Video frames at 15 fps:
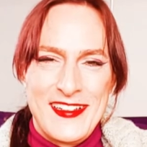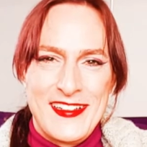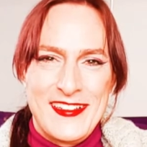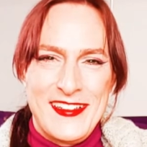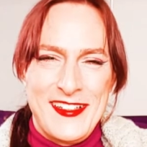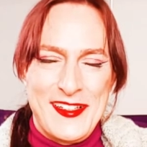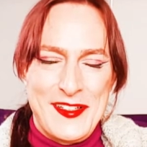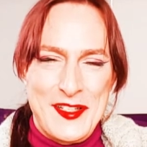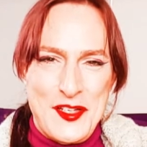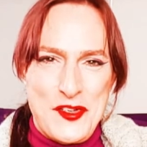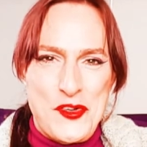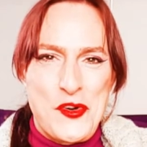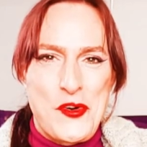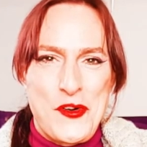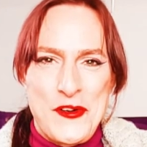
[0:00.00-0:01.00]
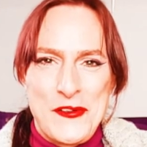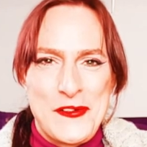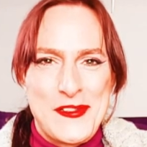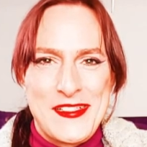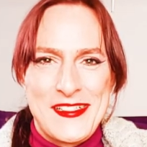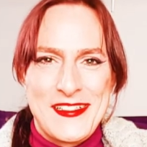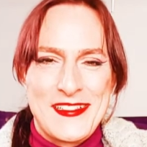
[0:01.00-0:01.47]
the, the
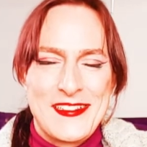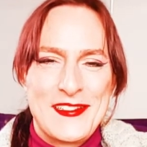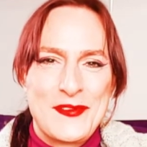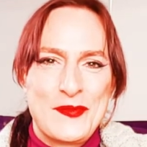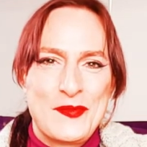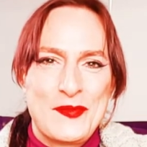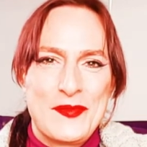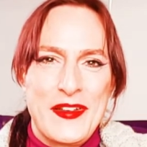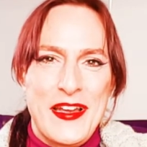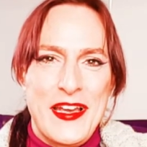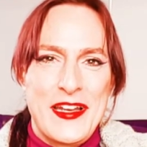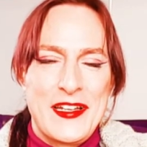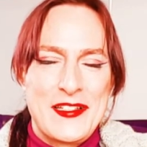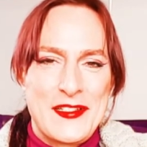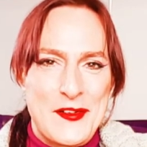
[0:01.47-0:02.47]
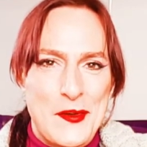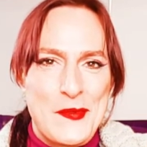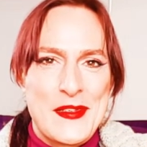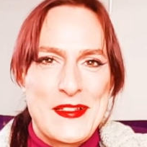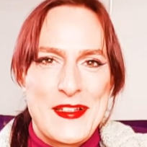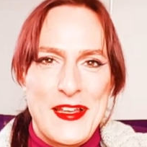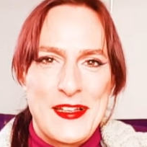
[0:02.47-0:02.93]
shores and it's no
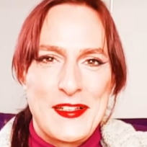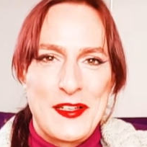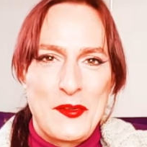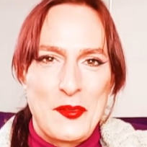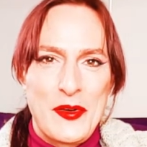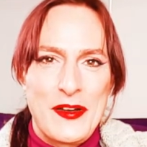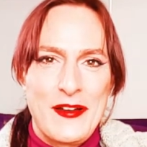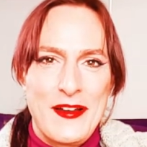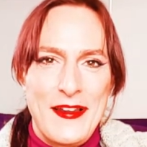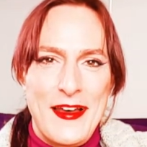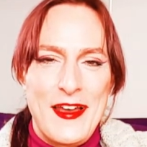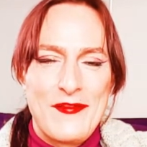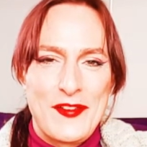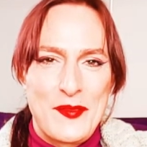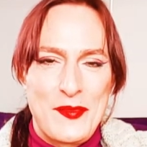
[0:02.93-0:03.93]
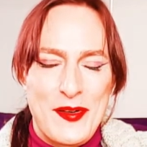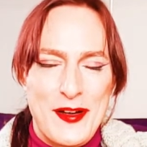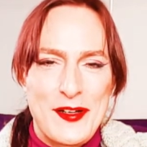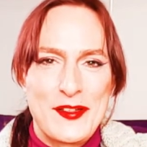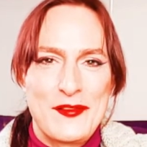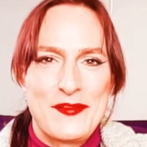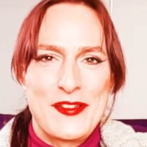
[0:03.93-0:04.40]
mistake that we're alive and
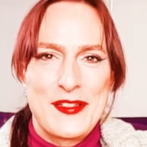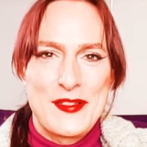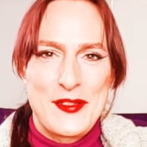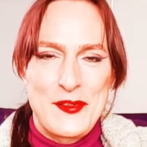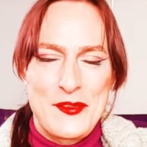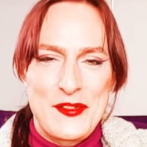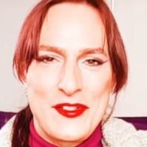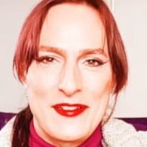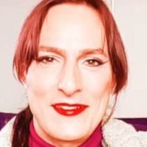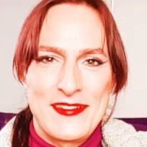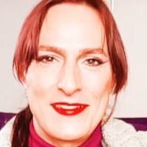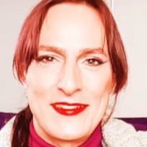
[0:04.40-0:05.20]
part of this ocean.